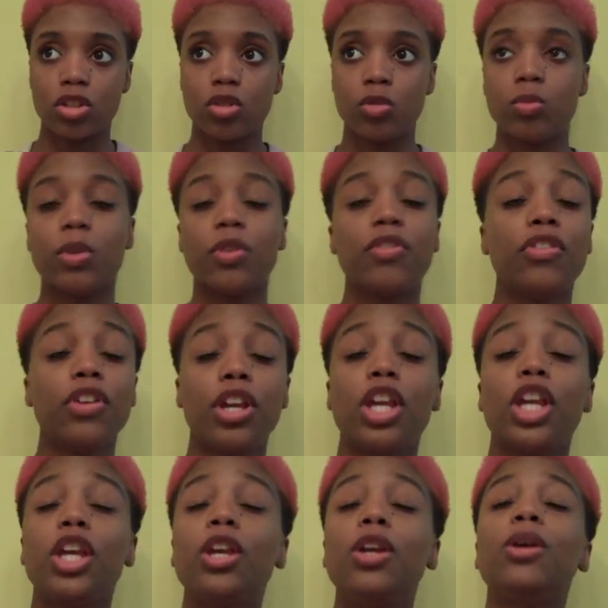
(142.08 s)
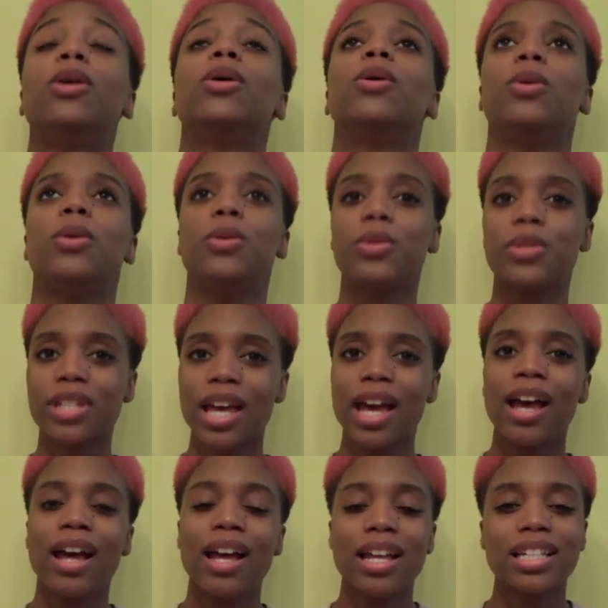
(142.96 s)
refuse
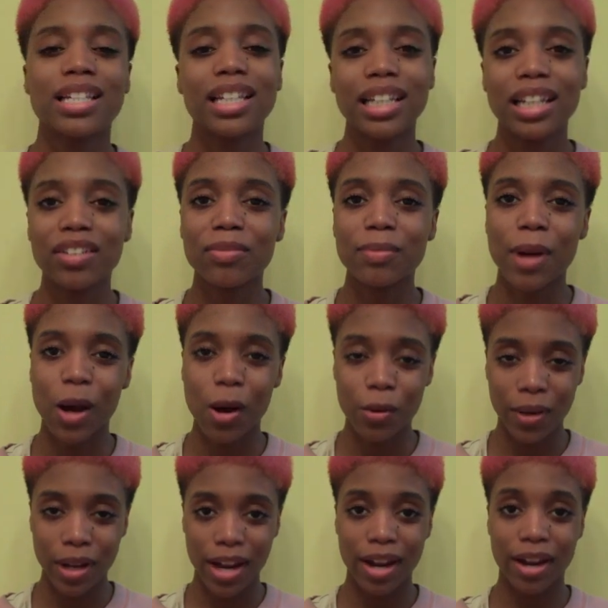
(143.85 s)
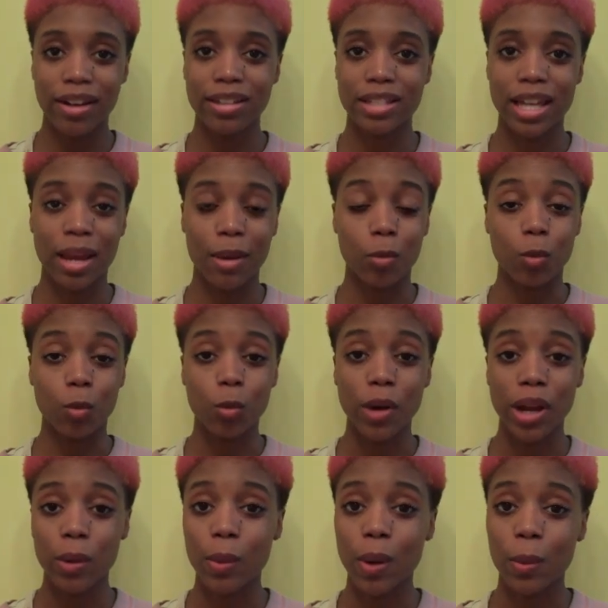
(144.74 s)
to lift my own hair because I am
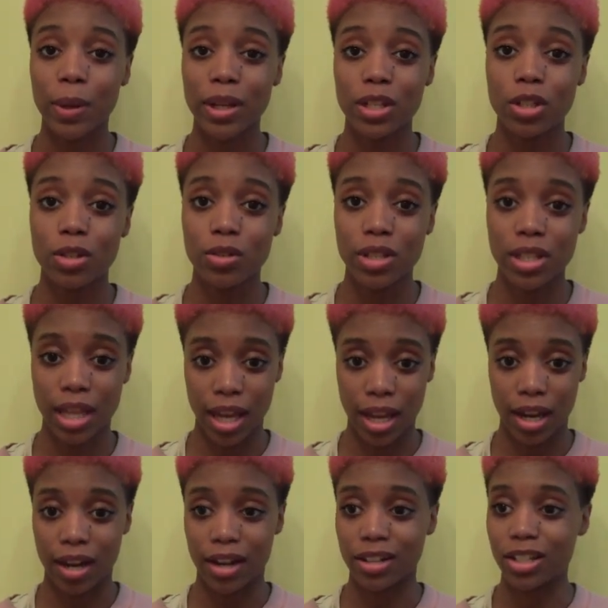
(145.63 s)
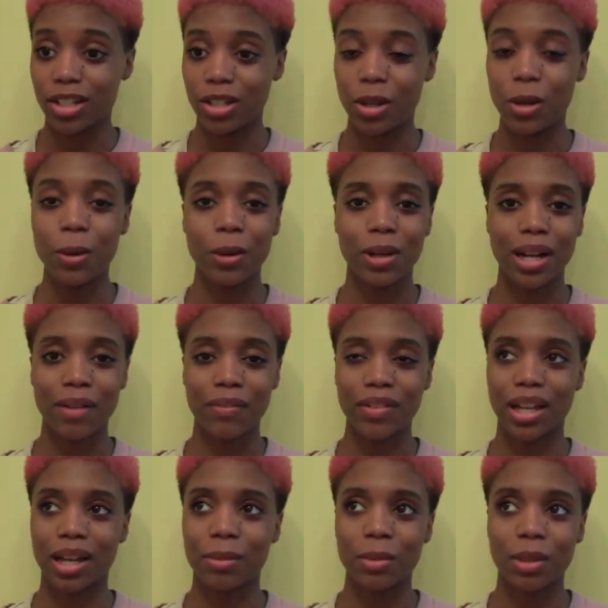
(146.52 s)
way too scared to do it. I feel
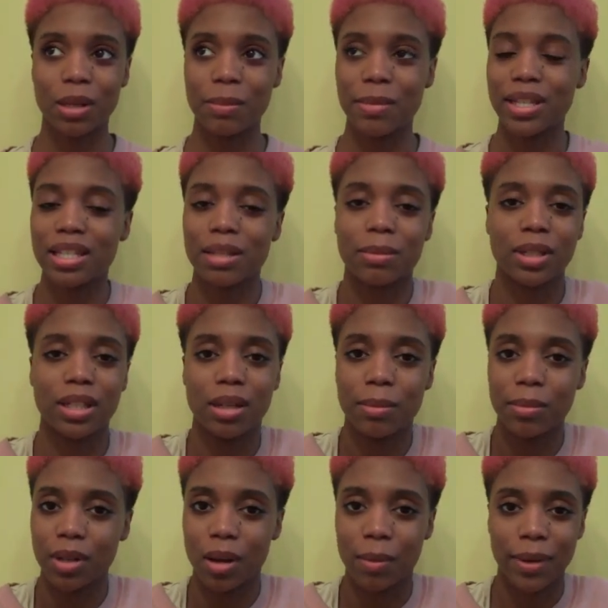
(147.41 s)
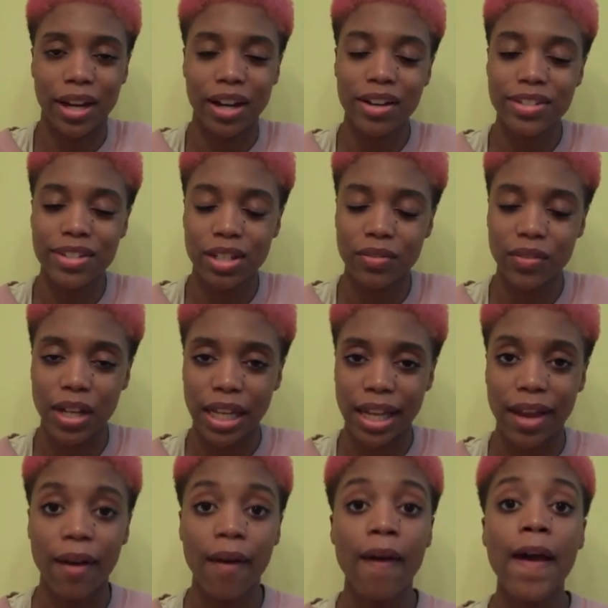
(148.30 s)
like I'm going to mess something up and all my hair is going to fall
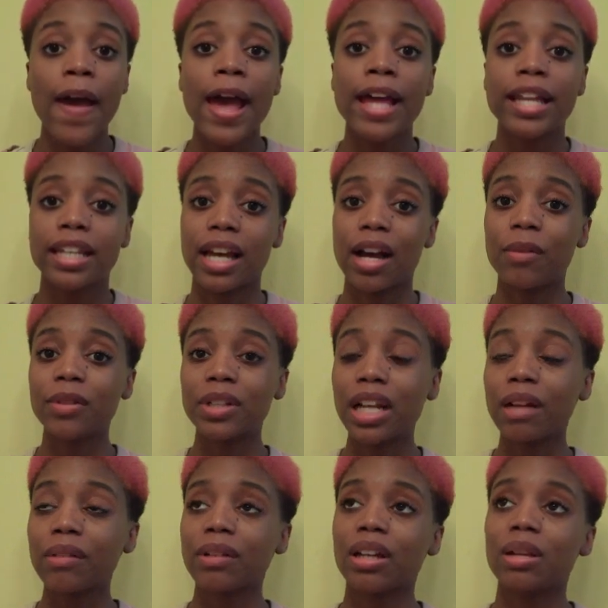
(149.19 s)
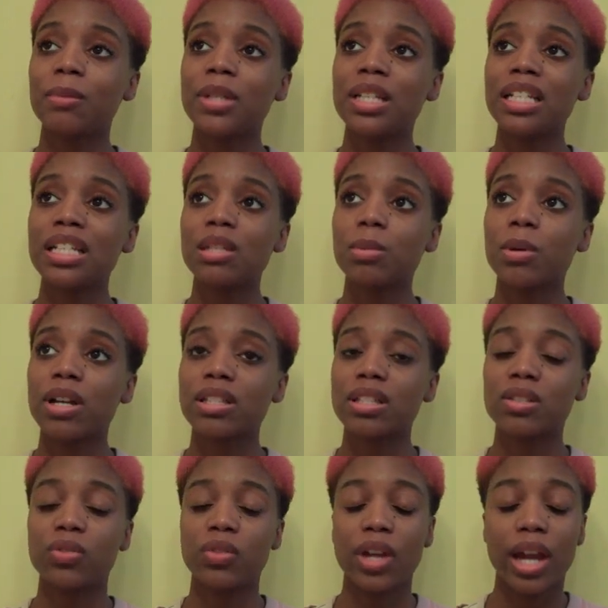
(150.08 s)
out. Now, I would not recommend this
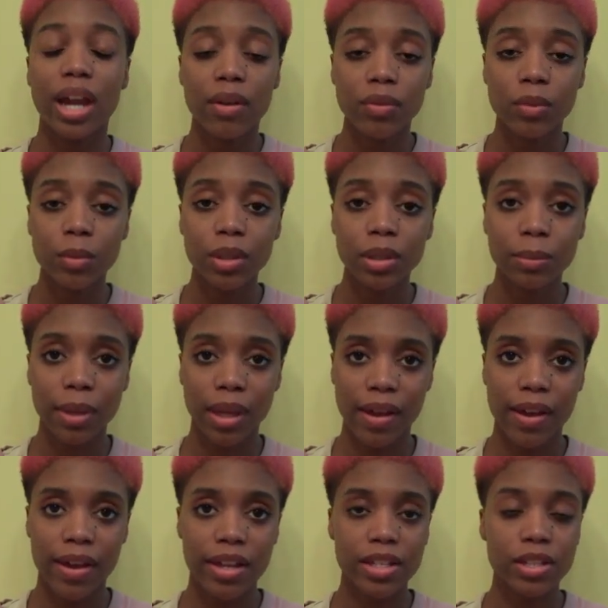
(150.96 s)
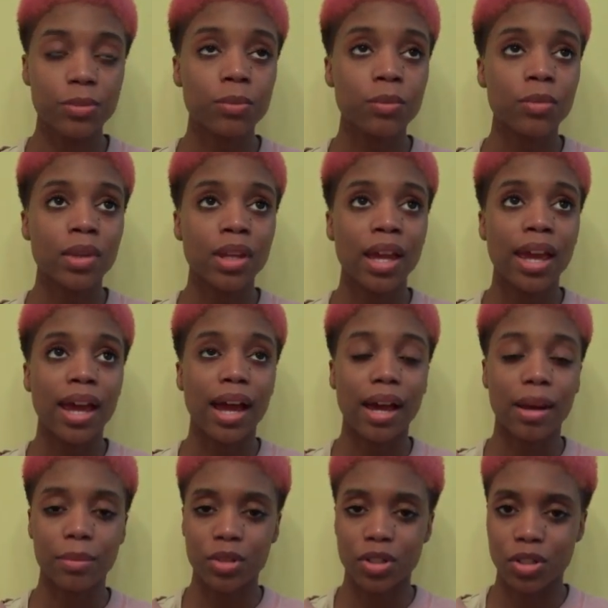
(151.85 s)
process for everyone because
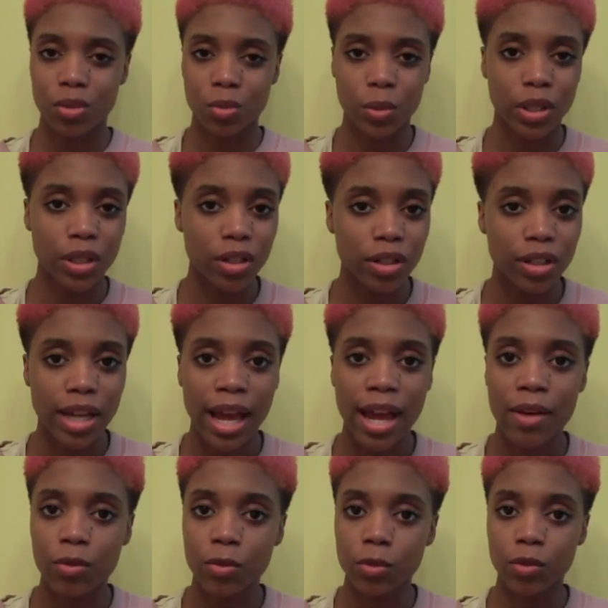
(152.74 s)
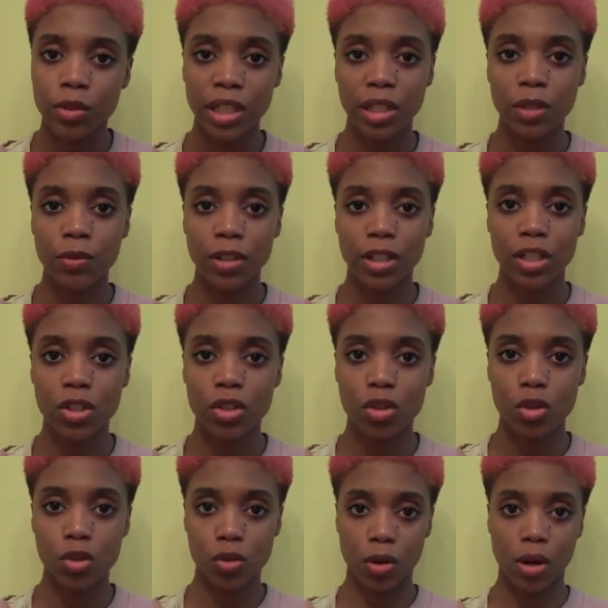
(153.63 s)
I'm just weird. I have really
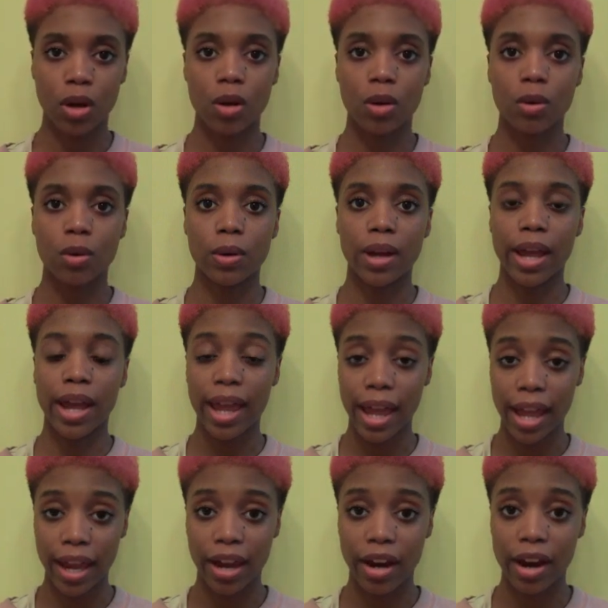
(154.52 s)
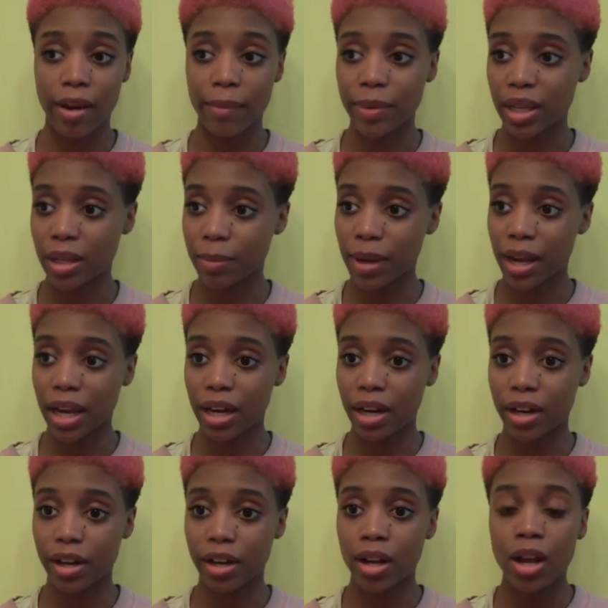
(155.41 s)
strong hair. I've been getting my
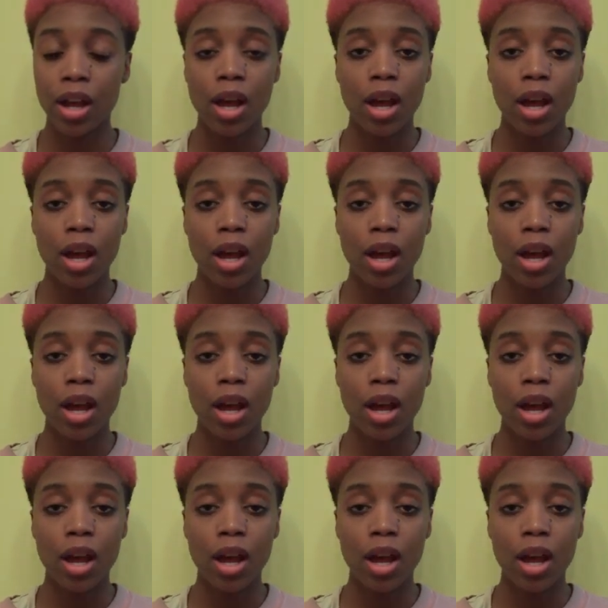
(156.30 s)
hair